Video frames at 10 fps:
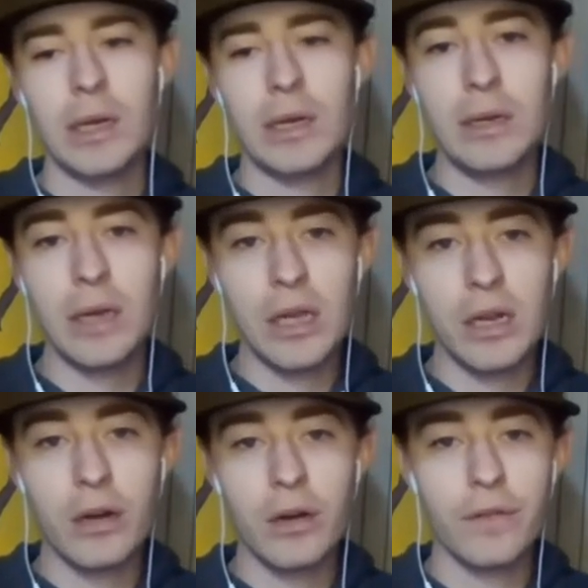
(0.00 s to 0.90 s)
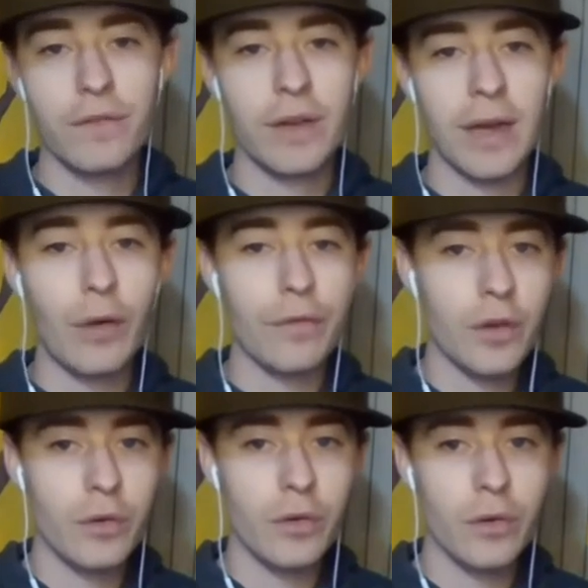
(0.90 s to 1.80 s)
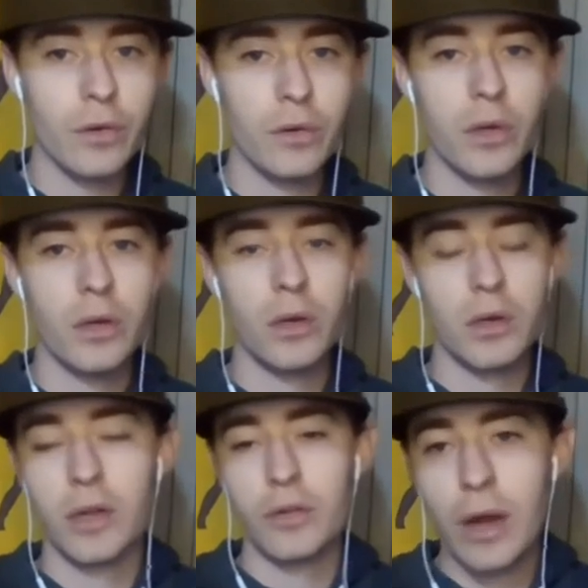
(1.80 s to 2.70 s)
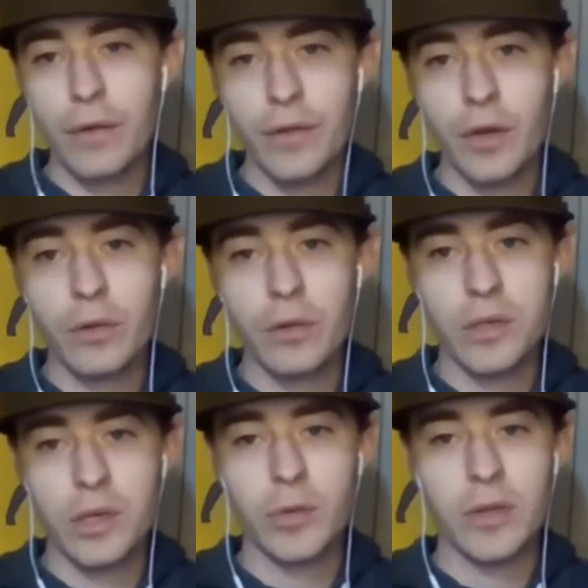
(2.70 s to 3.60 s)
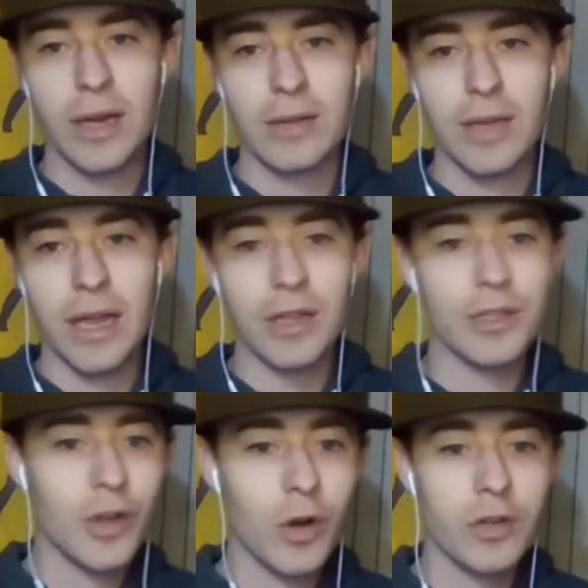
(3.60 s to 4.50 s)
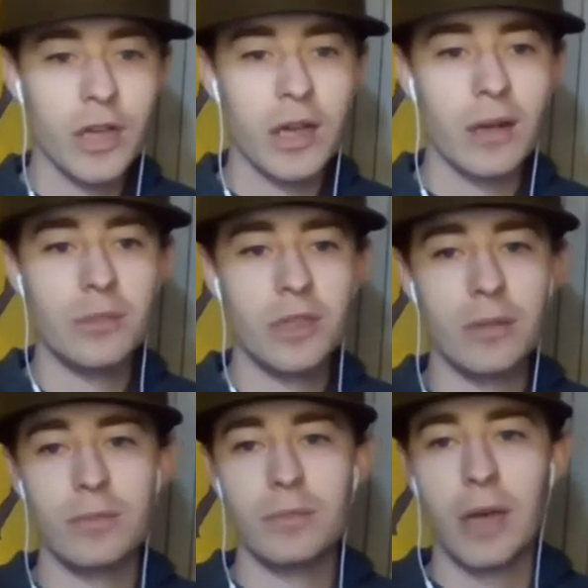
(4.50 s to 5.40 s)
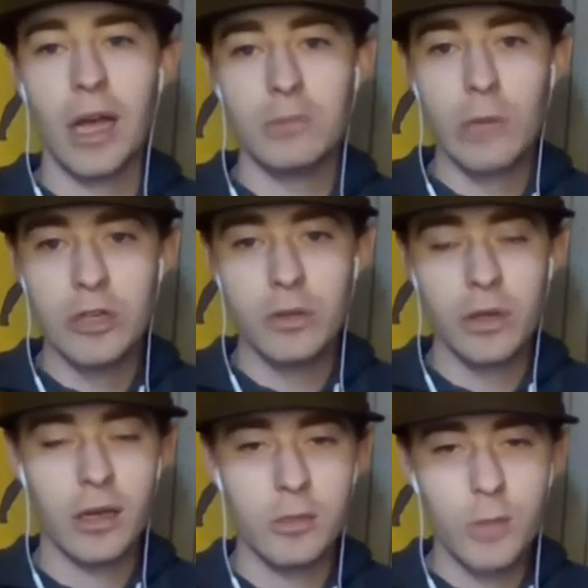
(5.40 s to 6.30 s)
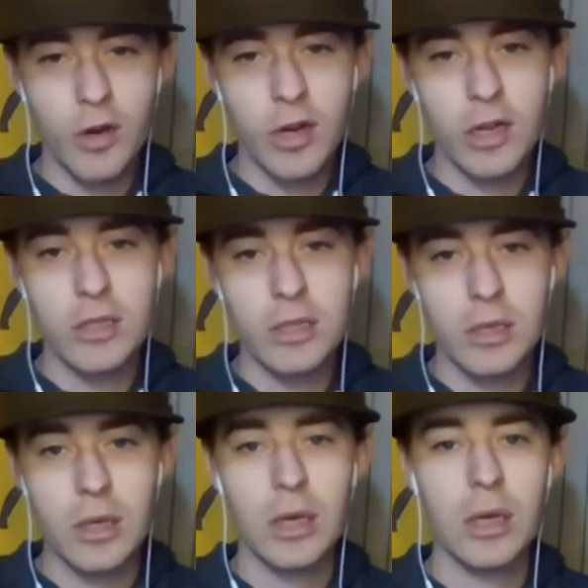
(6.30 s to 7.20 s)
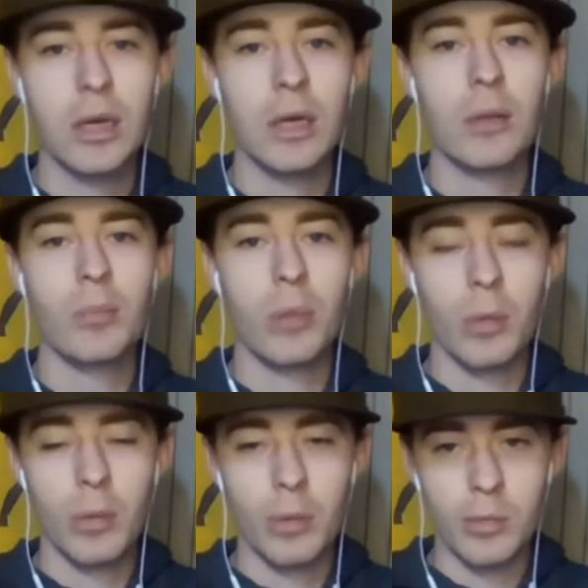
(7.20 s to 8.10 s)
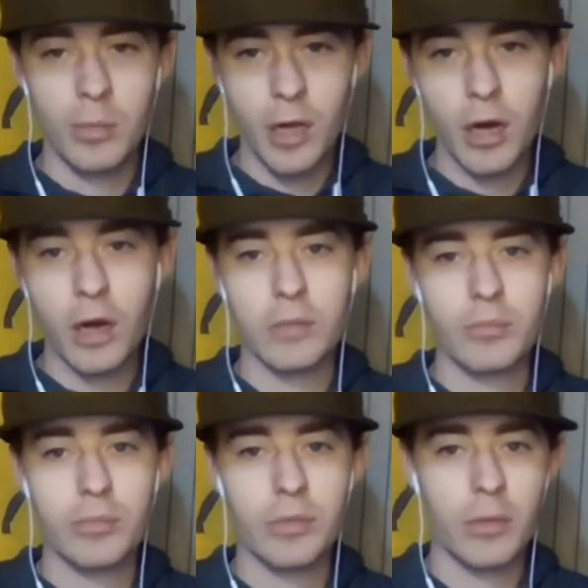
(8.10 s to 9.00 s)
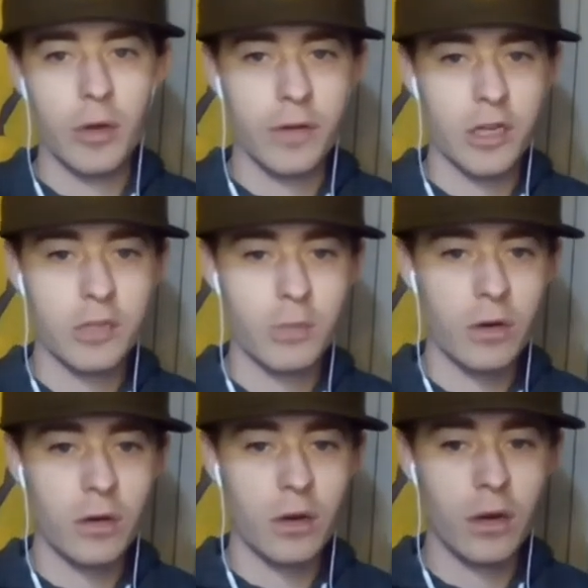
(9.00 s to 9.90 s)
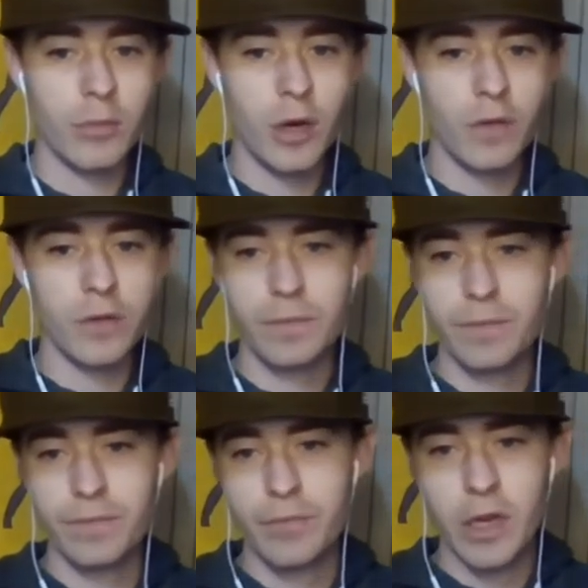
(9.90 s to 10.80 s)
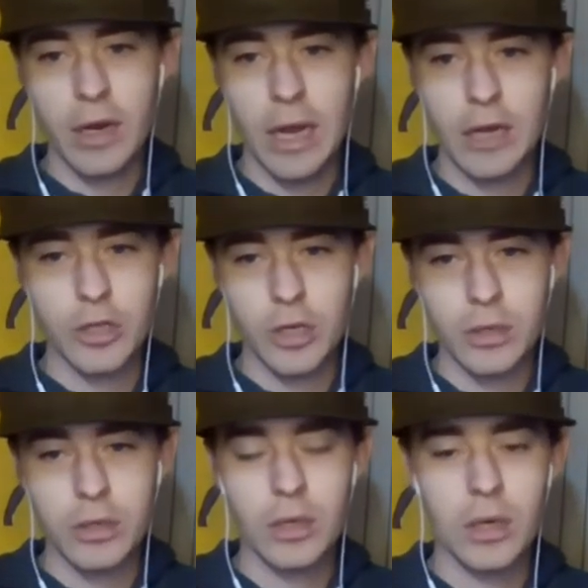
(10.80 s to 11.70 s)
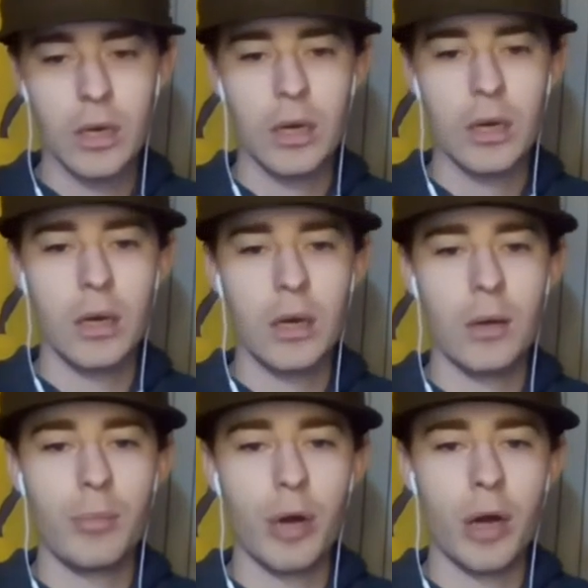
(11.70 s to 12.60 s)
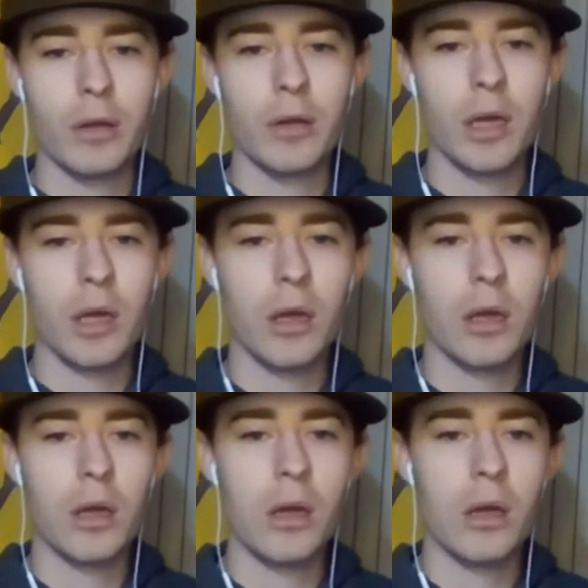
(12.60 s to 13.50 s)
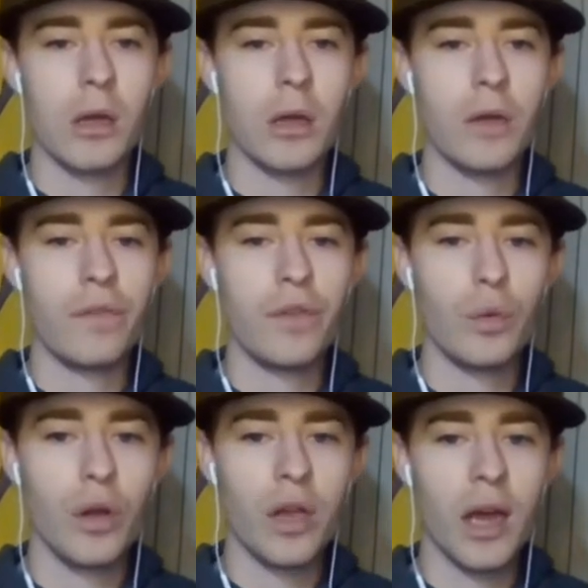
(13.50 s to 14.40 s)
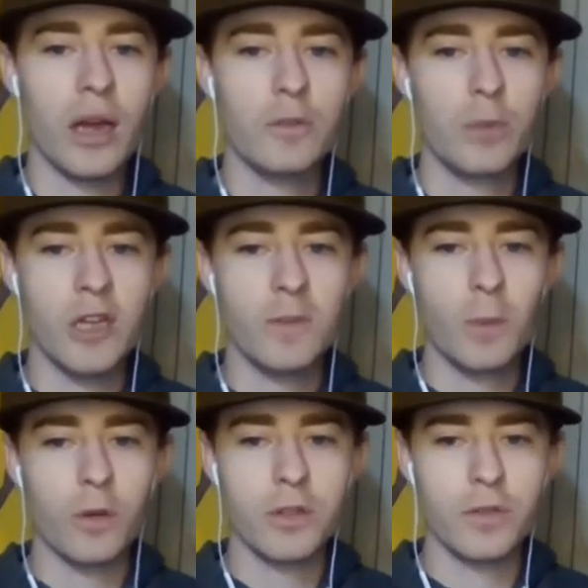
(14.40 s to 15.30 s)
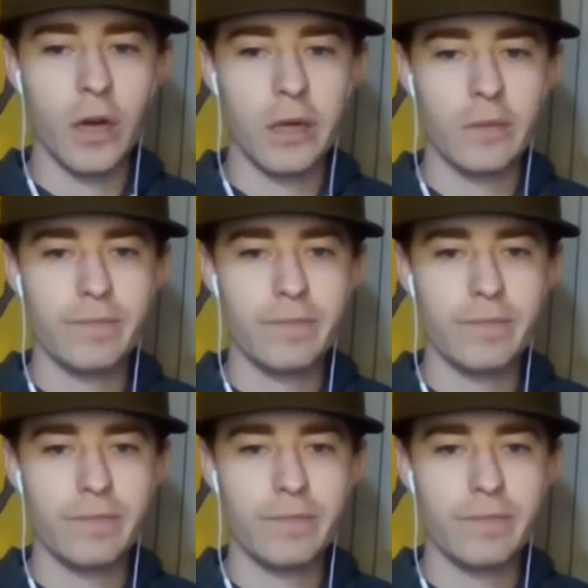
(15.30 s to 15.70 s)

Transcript: need of an outfielder, another outfielder, someone that can start games that has major league experience, blah blah blah blah blah. The, the Melvin experience, uh, the Melvin connection, but if you look at his baseball savant,